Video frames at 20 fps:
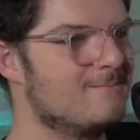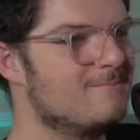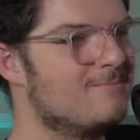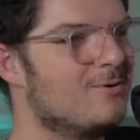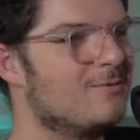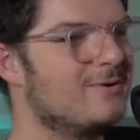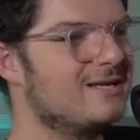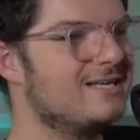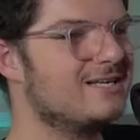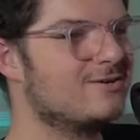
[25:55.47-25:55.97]

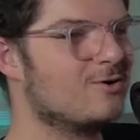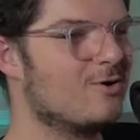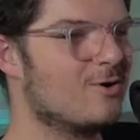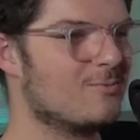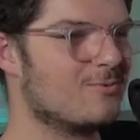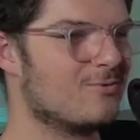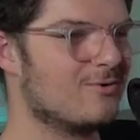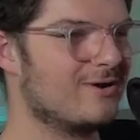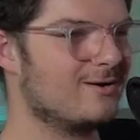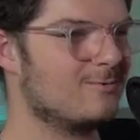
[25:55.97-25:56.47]
but we
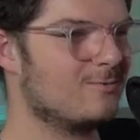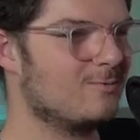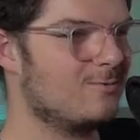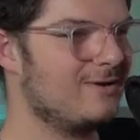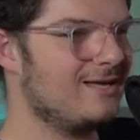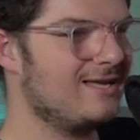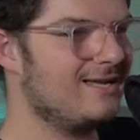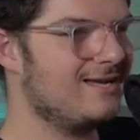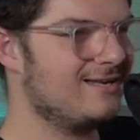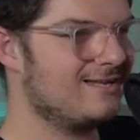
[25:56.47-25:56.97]
incorporate
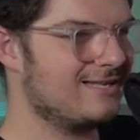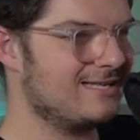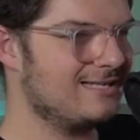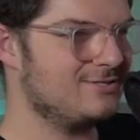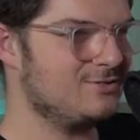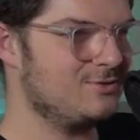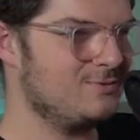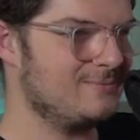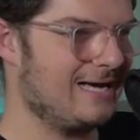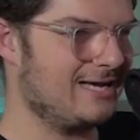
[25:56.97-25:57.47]
weed
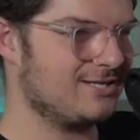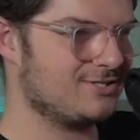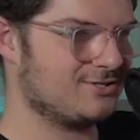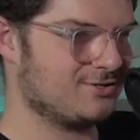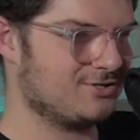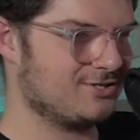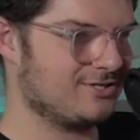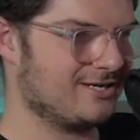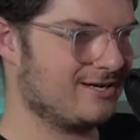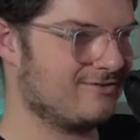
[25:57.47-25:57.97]
into
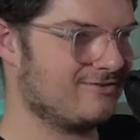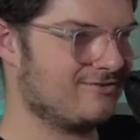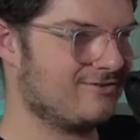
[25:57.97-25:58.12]
MasterChef. Got